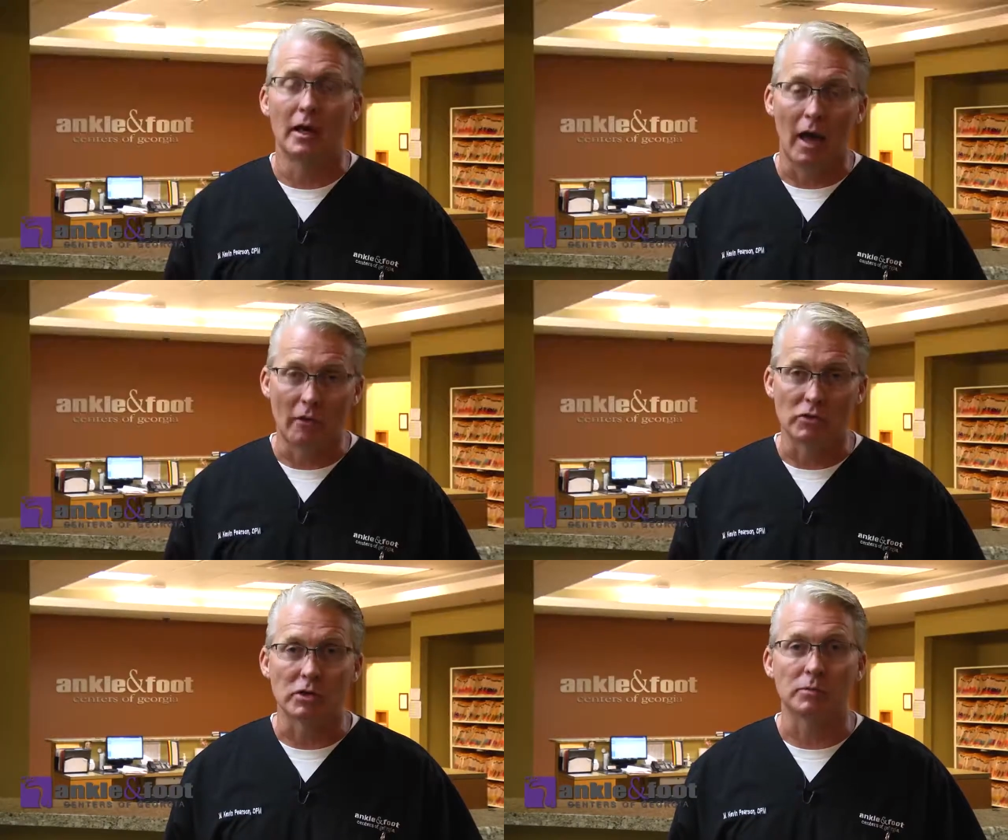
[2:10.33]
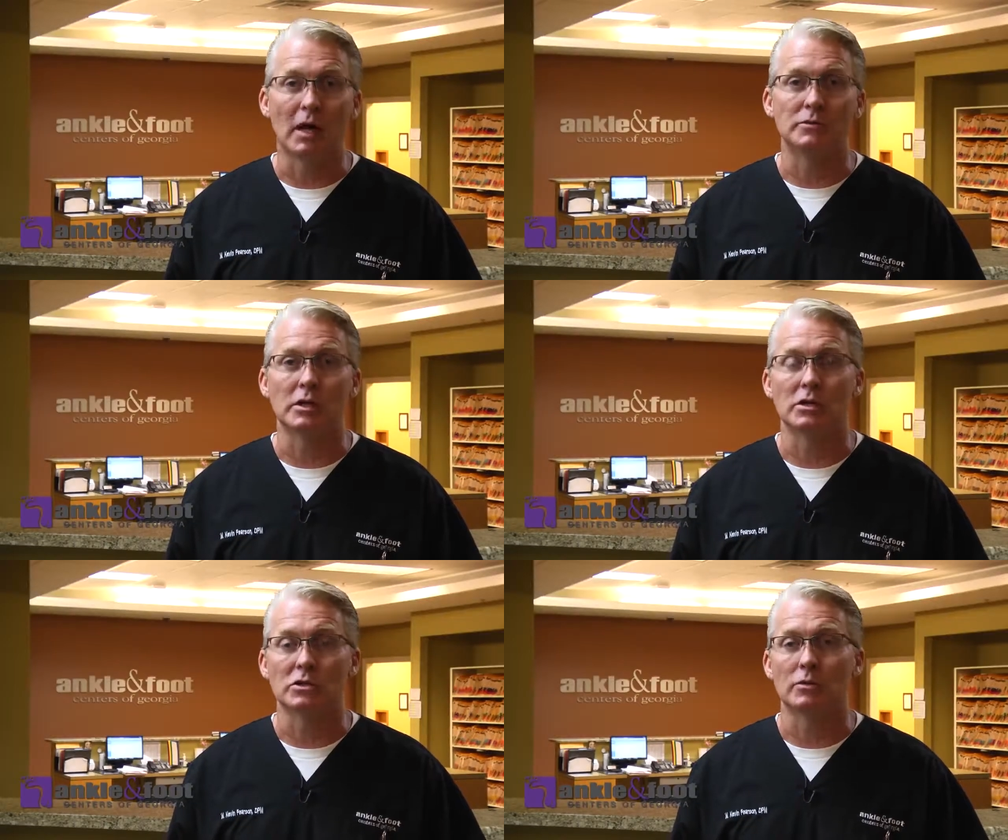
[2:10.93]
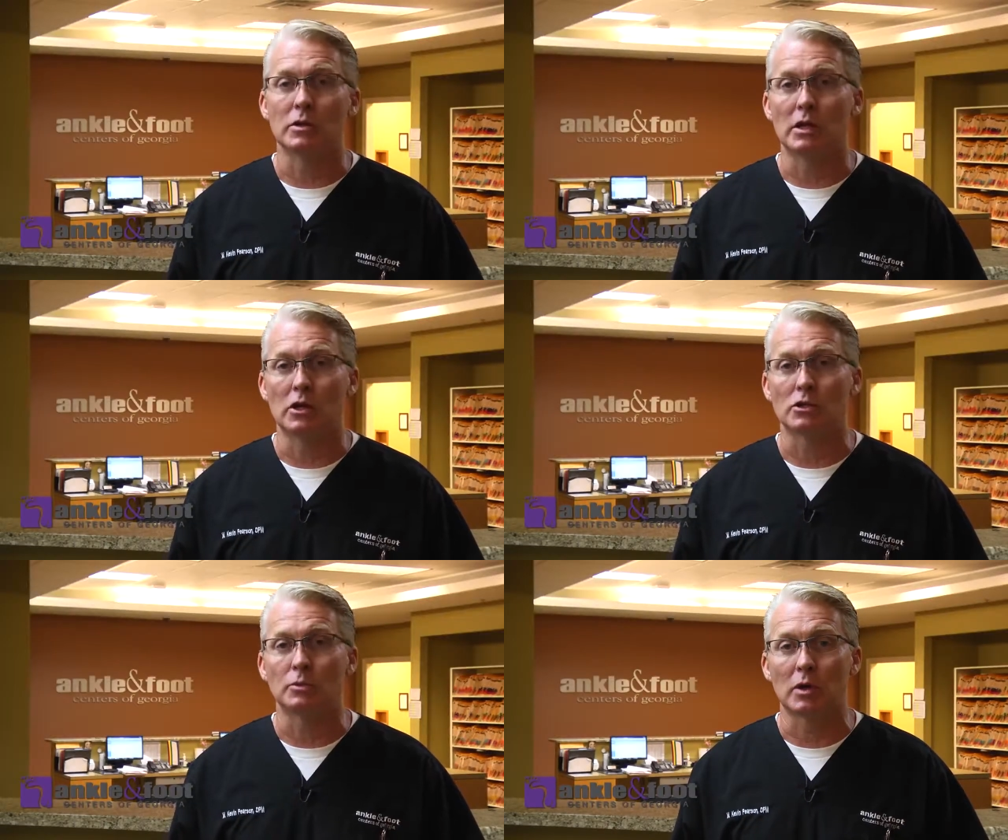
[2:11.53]
However, sometimes it is something that
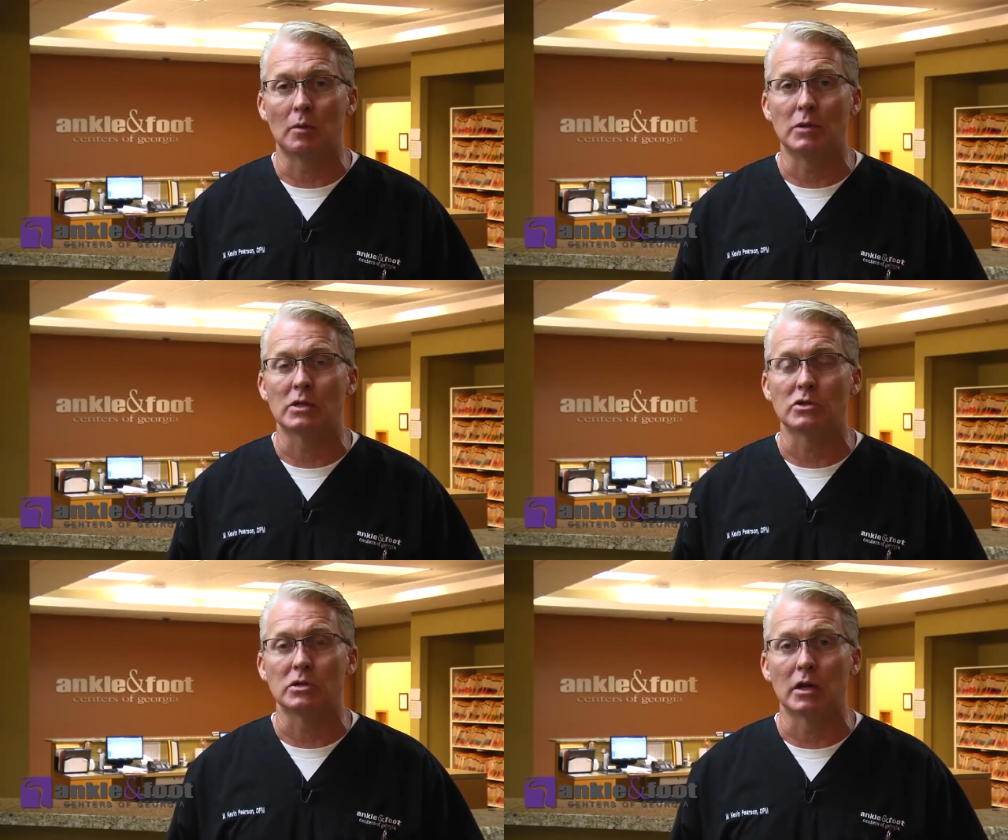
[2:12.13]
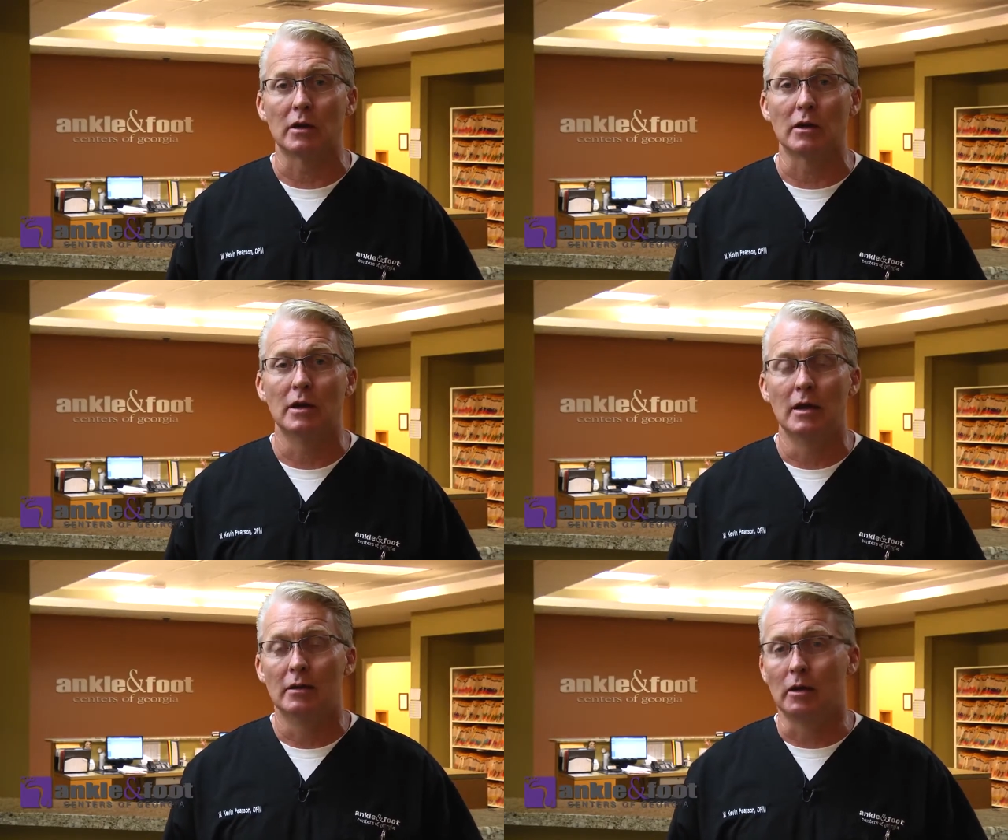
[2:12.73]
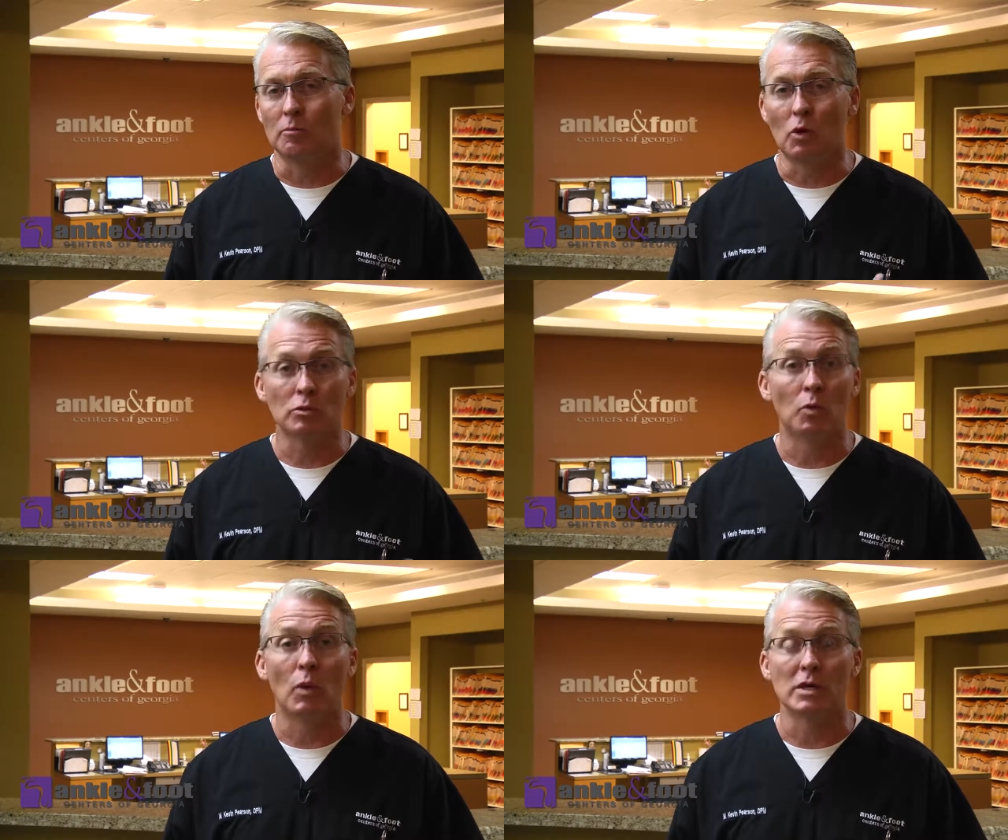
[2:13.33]
does become necessary. There are
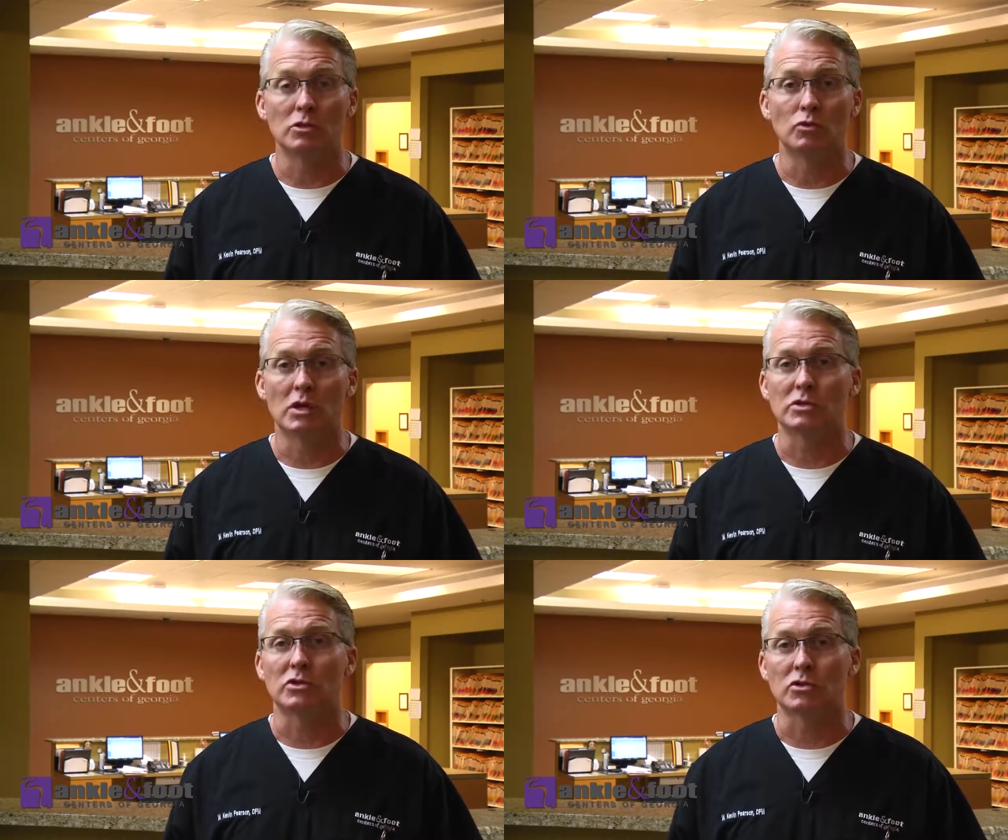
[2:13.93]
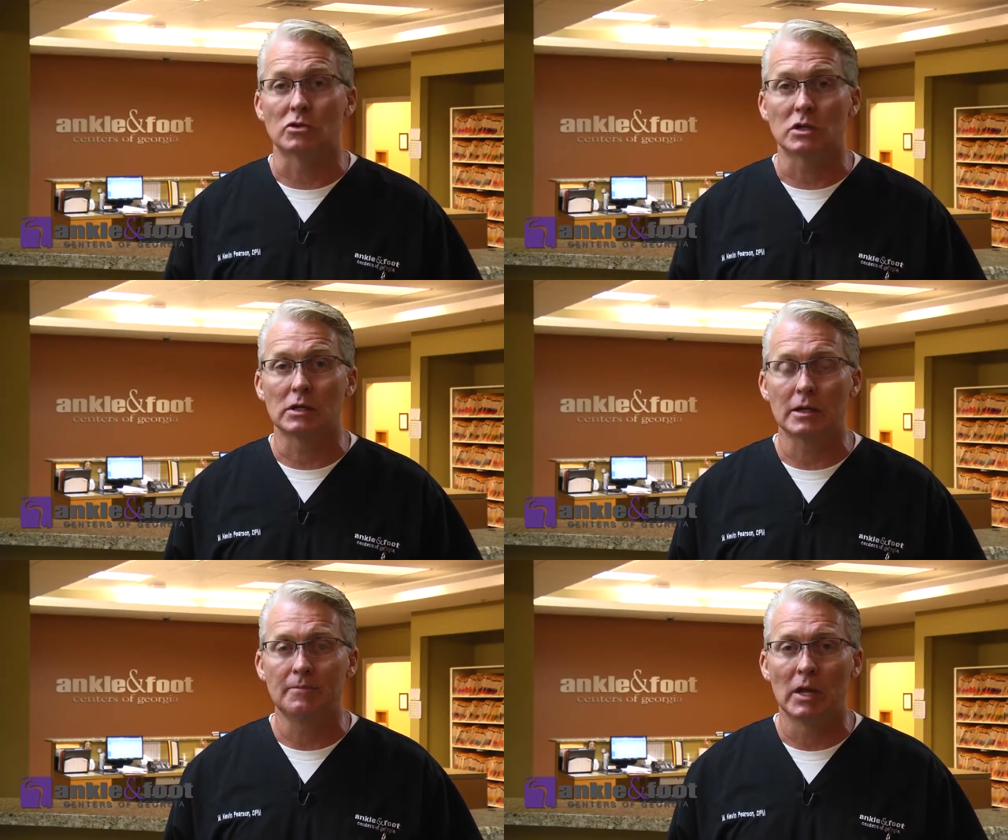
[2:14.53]
multiple ways to address this surgically.